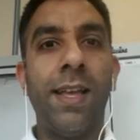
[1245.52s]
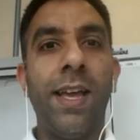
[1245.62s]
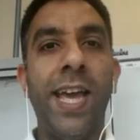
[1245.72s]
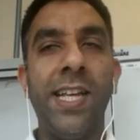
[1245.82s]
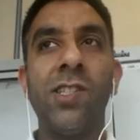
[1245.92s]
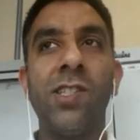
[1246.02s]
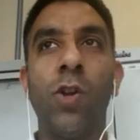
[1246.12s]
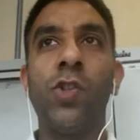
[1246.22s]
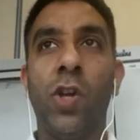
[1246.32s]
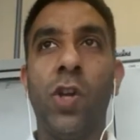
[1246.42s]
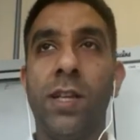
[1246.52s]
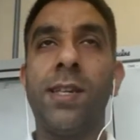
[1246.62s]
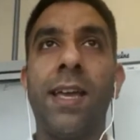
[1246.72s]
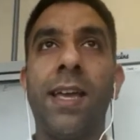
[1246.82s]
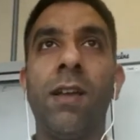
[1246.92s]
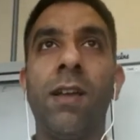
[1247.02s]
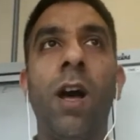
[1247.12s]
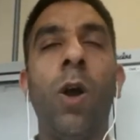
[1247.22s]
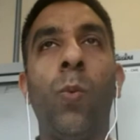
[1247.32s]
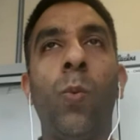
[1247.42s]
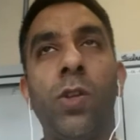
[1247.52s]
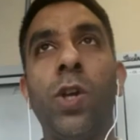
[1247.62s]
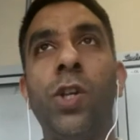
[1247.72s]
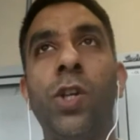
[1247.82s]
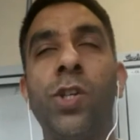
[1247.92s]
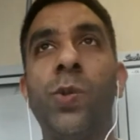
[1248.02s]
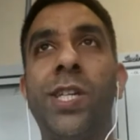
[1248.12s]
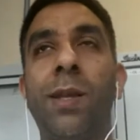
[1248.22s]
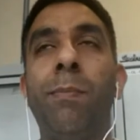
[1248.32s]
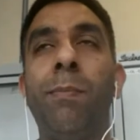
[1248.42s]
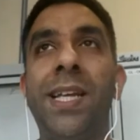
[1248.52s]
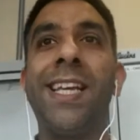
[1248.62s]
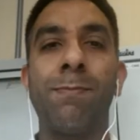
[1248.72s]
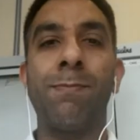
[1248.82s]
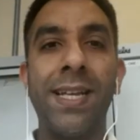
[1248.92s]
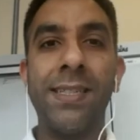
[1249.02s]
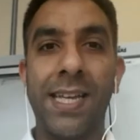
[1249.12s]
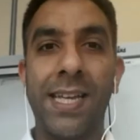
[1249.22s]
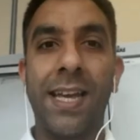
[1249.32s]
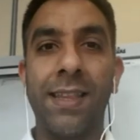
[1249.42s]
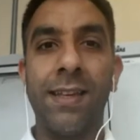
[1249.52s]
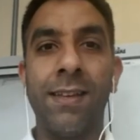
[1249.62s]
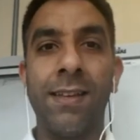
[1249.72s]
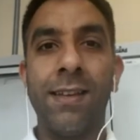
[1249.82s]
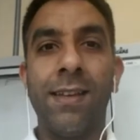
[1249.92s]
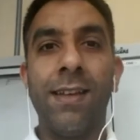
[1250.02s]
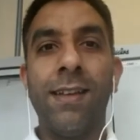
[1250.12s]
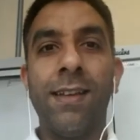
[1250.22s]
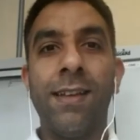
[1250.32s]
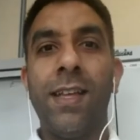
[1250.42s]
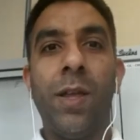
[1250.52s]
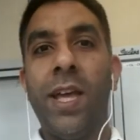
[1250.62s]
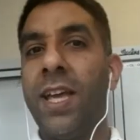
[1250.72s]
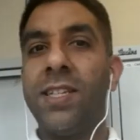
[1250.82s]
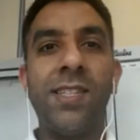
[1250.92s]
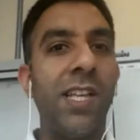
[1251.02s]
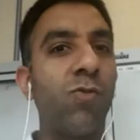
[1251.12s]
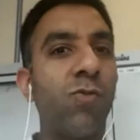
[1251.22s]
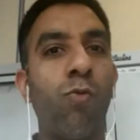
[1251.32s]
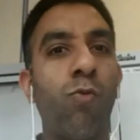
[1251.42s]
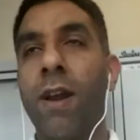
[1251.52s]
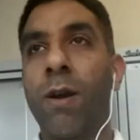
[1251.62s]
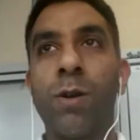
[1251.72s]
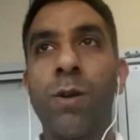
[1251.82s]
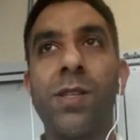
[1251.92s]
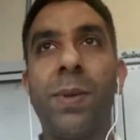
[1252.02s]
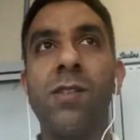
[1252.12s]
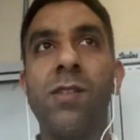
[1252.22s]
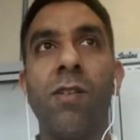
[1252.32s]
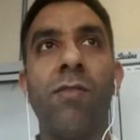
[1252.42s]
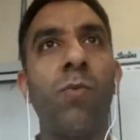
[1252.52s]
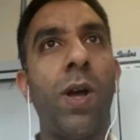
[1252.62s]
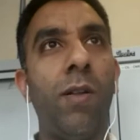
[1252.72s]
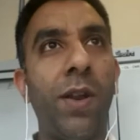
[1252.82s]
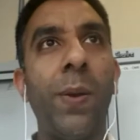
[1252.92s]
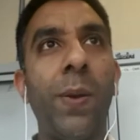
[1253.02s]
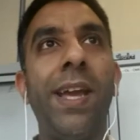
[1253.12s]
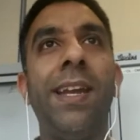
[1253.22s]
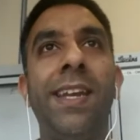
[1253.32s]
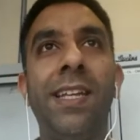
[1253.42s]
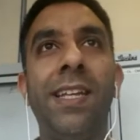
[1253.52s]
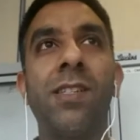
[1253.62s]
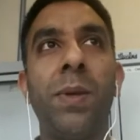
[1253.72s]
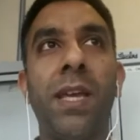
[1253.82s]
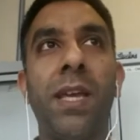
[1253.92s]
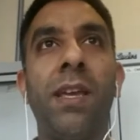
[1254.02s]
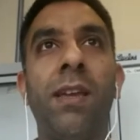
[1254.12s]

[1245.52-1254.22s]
it's not just you can just do team meetings better together. Mm-hmm. It sits right across the piece of, well, no, it needs to be,